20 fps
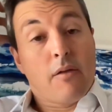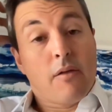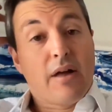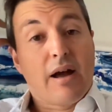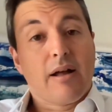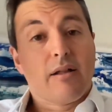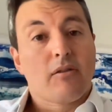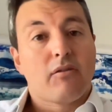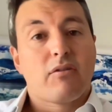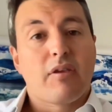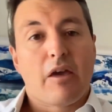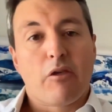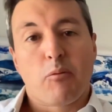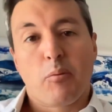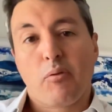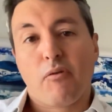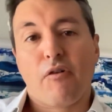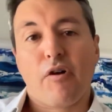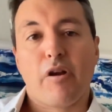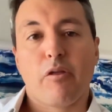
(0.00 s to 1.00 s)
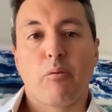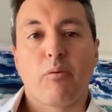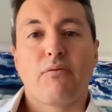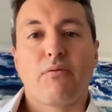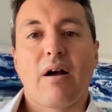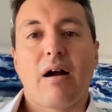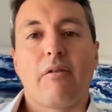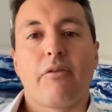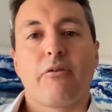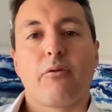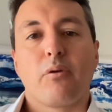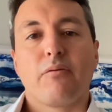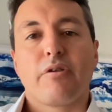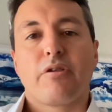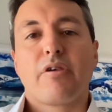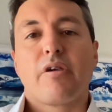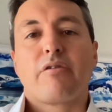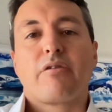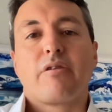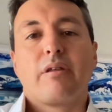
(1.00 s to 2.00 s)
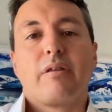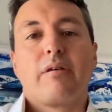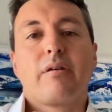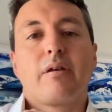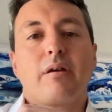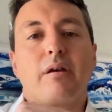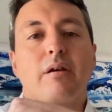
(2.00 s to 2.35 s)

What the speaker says: that test providers were found to have assisted